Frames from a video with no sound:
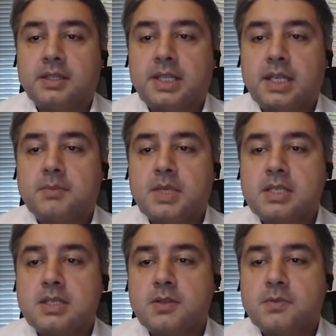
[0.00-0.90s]
That
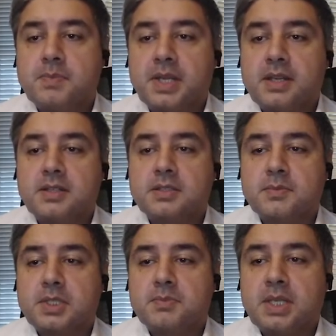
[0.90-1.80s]
means new players
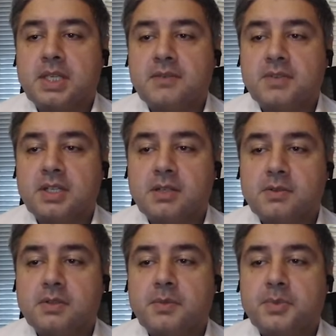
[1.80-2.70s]
must be given
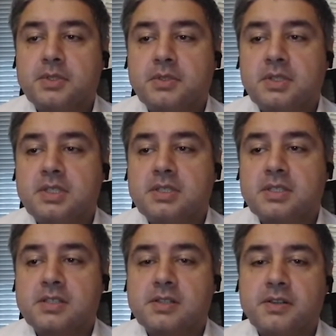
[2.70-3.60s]
equal
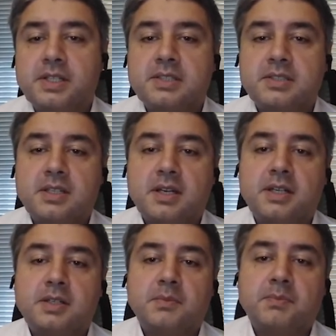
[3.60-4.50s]
opportunities as long as they are
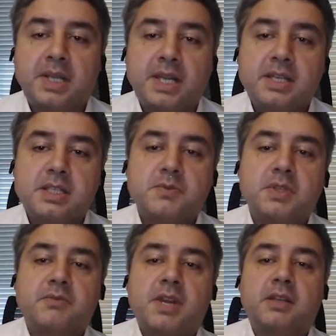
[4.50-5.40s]
in compliance
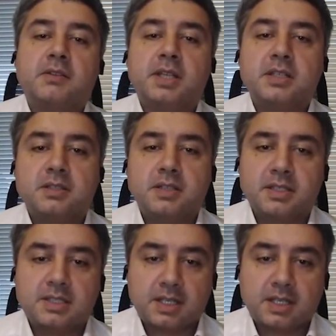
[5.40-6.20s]
with regulation and